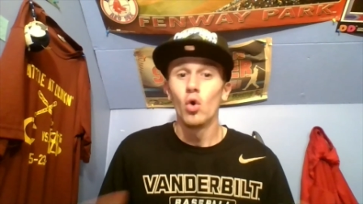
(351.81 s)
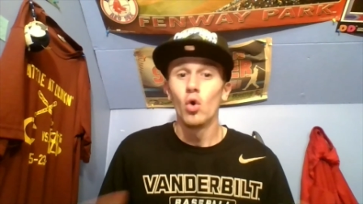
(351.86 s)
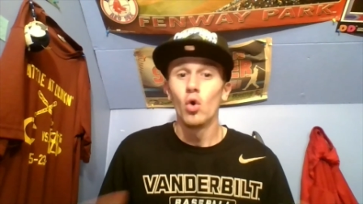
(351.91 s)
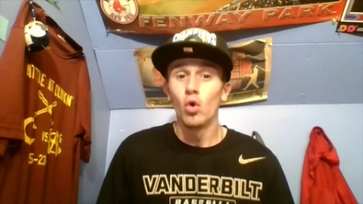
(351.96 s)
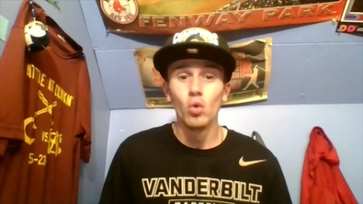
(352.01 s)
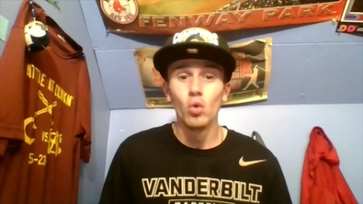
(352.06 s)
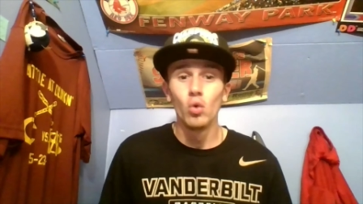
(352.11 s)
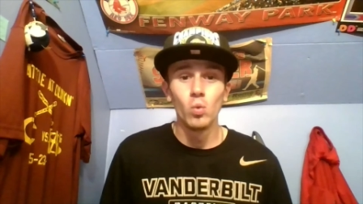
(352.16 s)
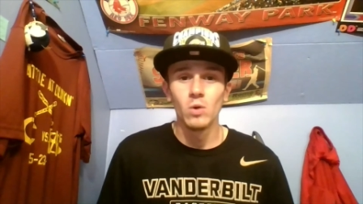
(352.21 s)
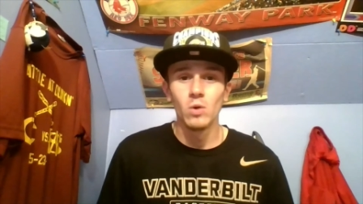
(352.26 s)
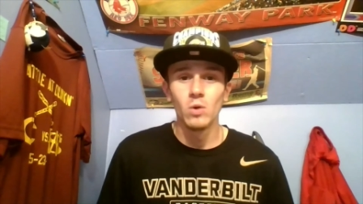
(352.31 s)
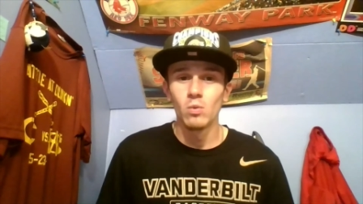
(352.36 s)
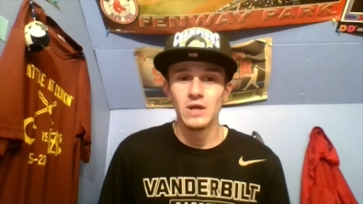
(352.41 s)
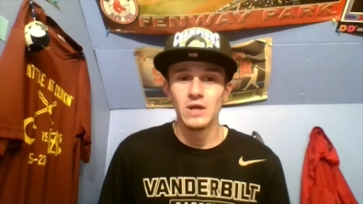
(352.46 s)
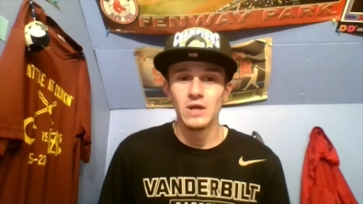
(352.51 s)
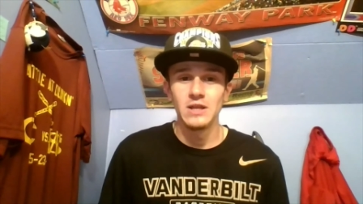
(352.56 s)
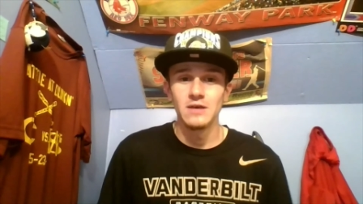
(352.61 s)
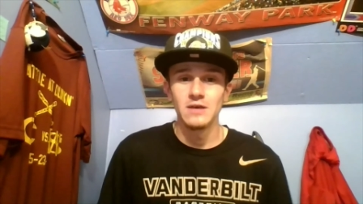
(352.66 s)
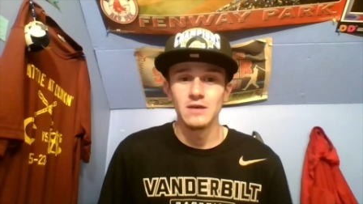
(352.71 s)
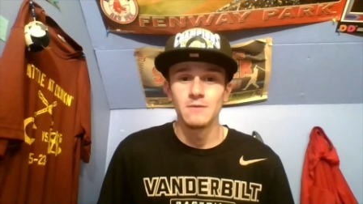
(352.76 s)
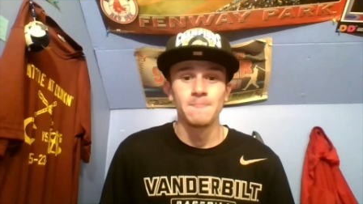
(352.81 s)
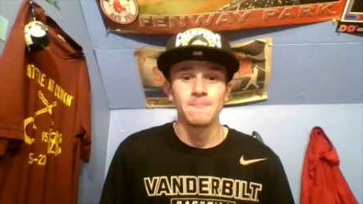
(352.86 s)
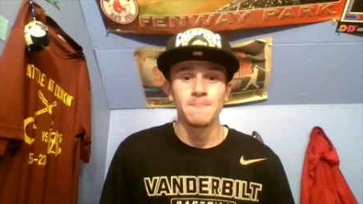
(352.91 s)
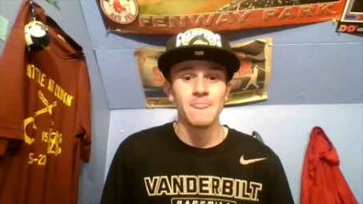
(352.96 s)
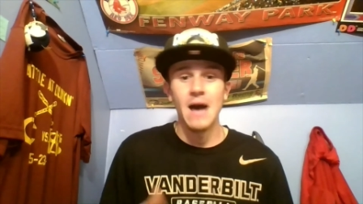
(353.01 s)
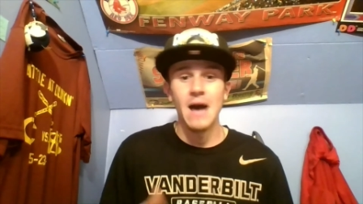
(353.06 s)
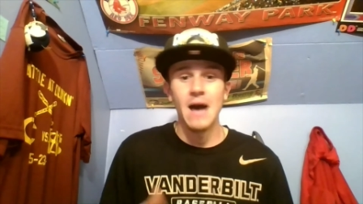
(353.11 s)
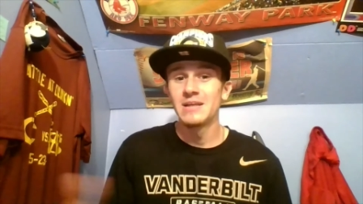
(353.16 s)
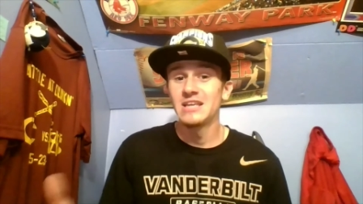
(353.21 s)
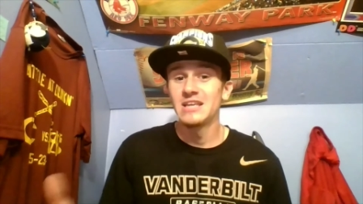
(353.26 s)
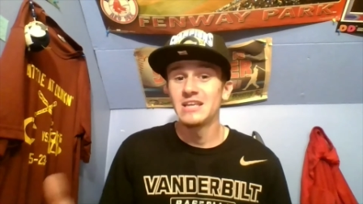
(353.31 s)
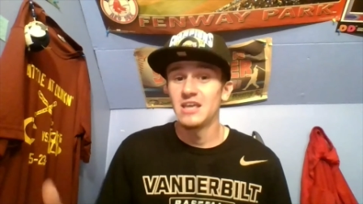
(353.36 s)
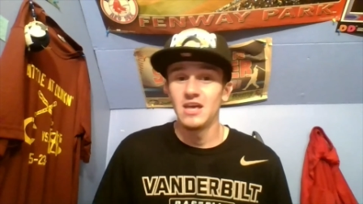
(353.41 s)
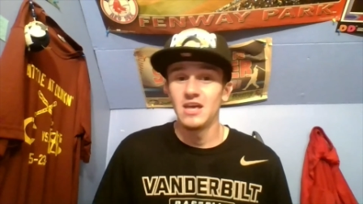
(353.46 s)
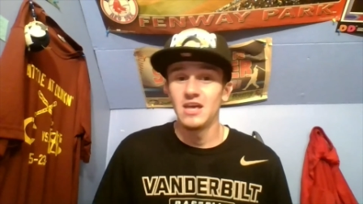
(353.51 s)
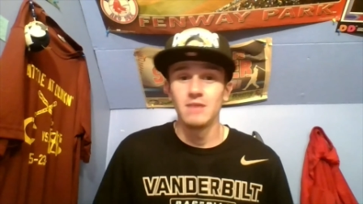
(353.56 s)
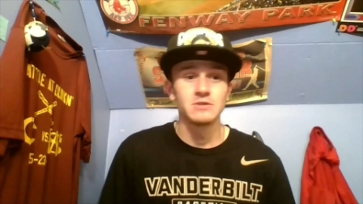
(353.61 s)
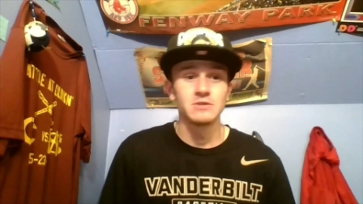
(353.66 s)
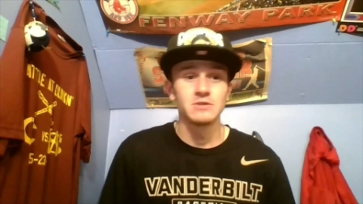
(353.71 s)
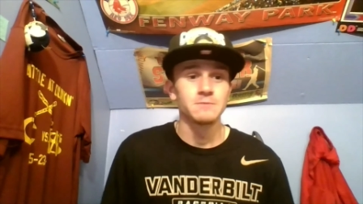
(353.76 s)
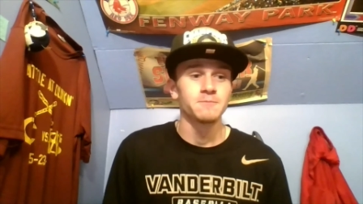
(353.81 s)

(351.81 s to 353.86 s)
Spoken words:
Who will win it? How many games?